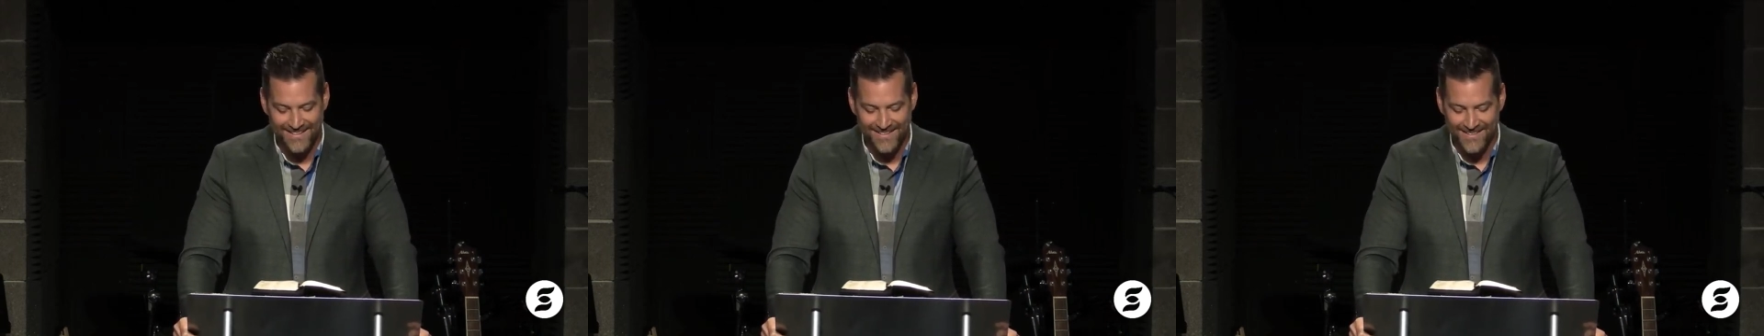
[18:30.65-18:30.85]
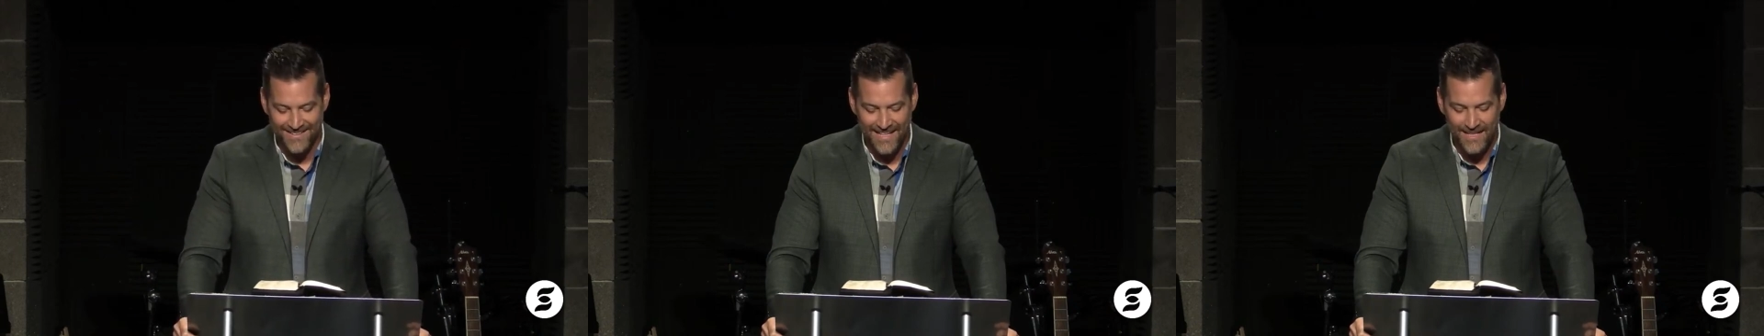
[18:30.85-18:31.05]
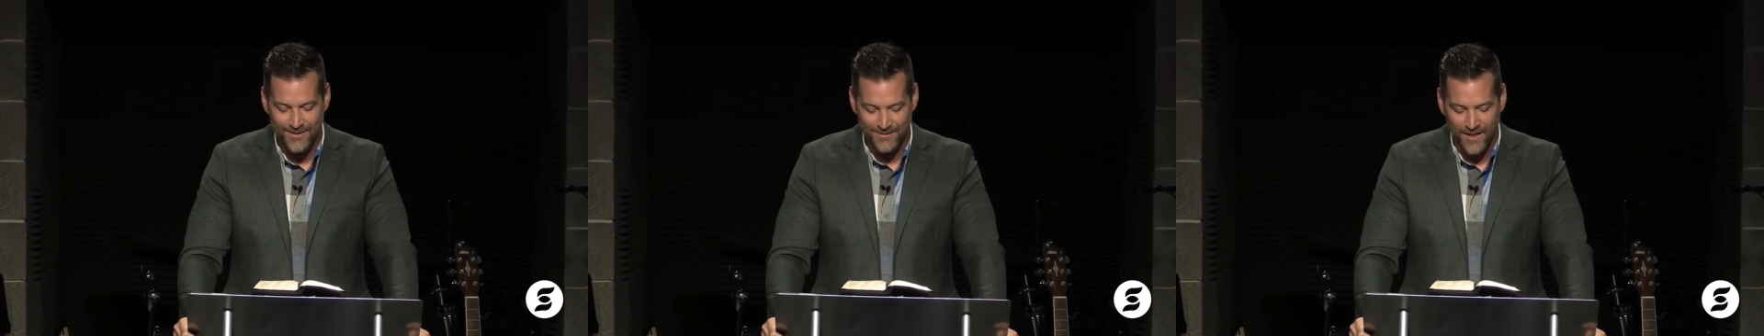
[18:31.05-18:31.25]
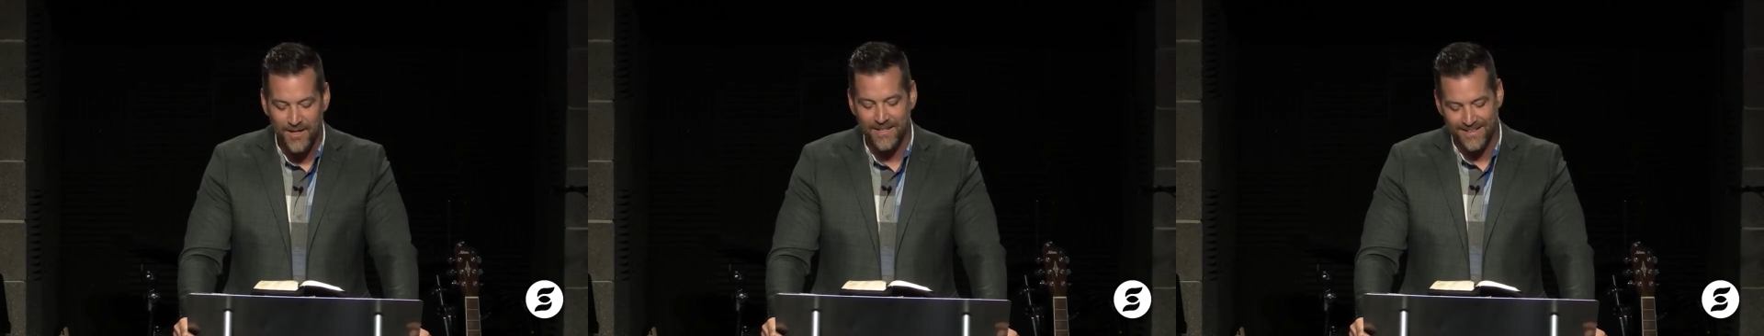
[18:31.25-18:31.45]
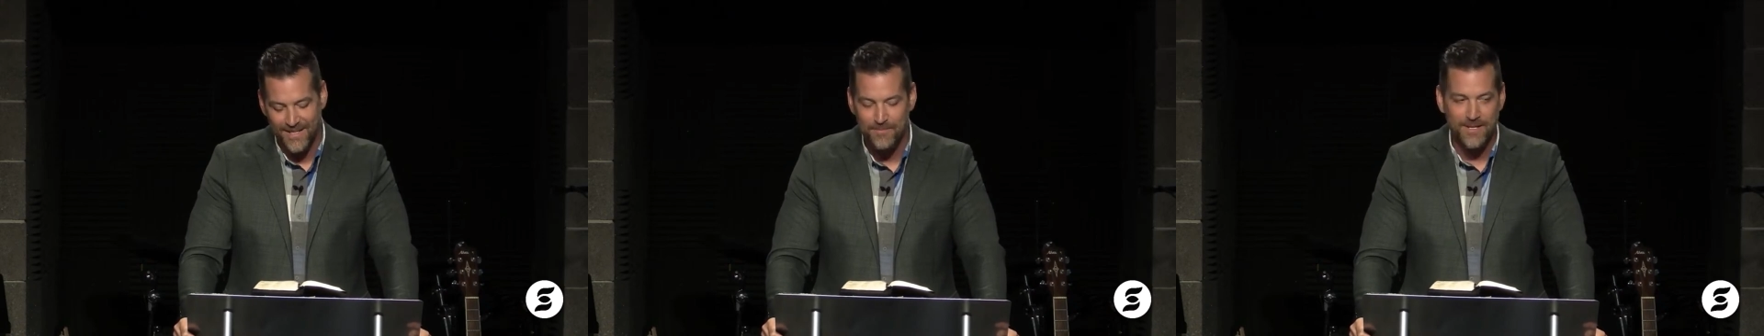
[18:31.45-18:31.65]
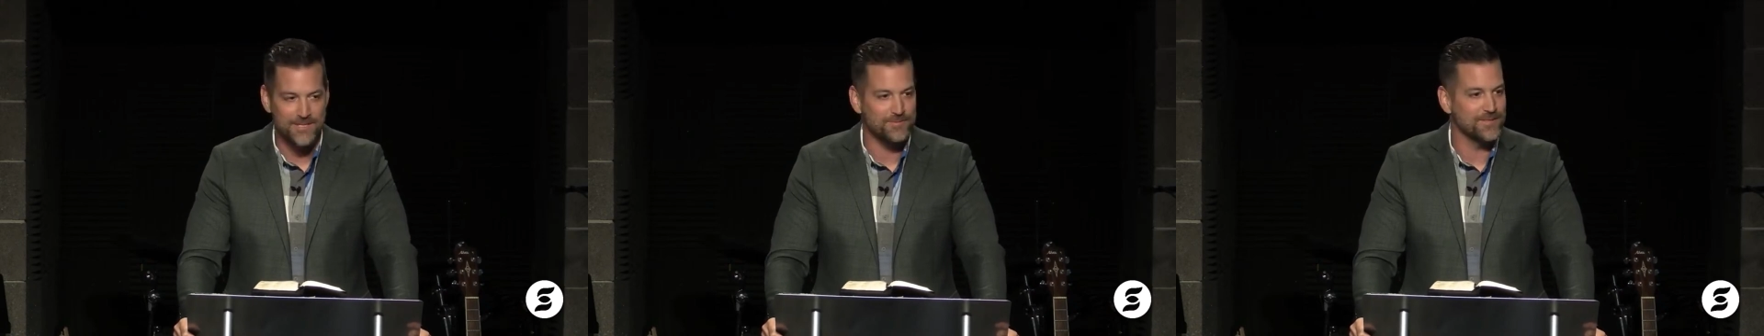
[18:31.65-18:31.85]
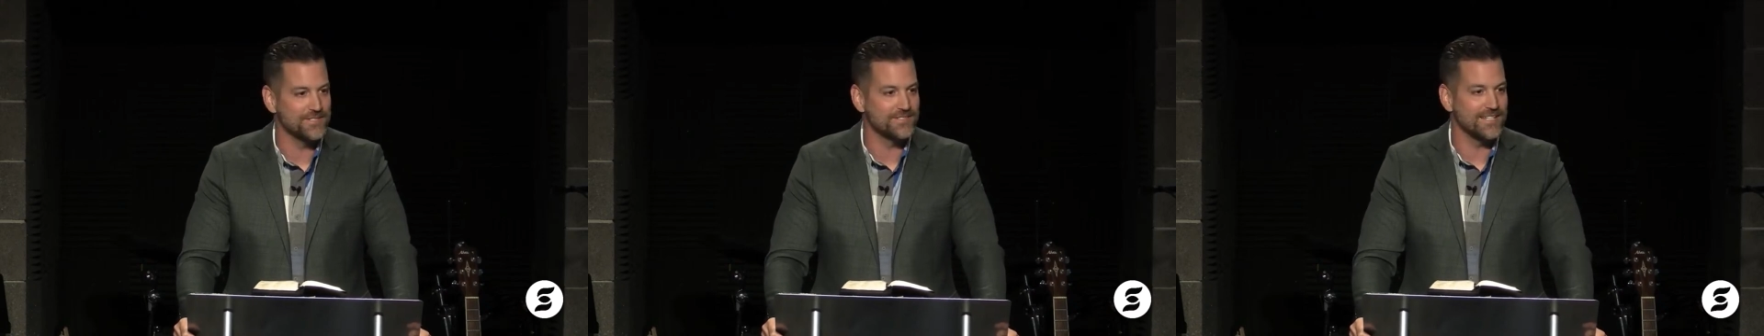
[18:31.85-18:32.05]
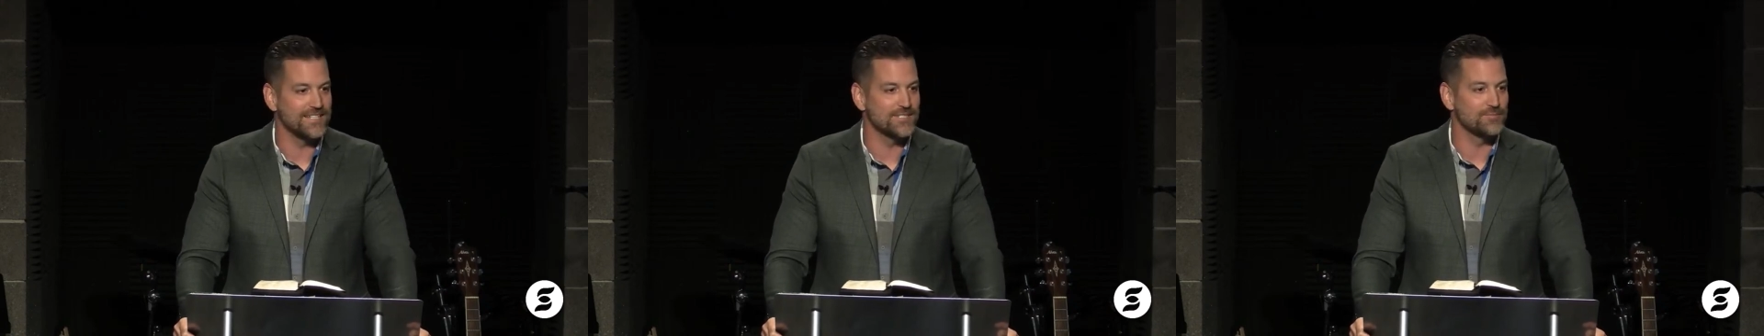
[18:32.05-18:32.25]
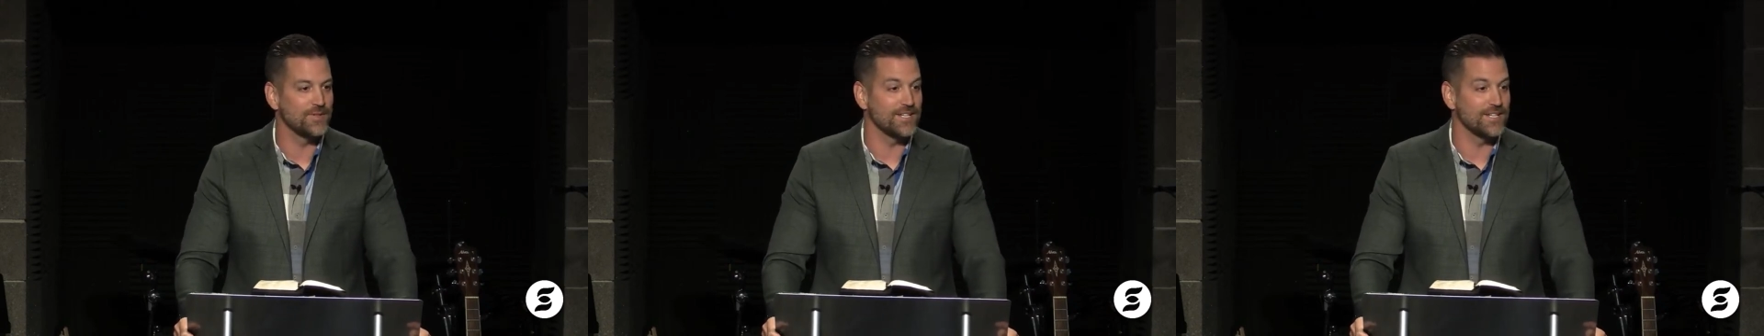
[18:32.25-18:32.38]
And they're like, "All right, that makes more sense."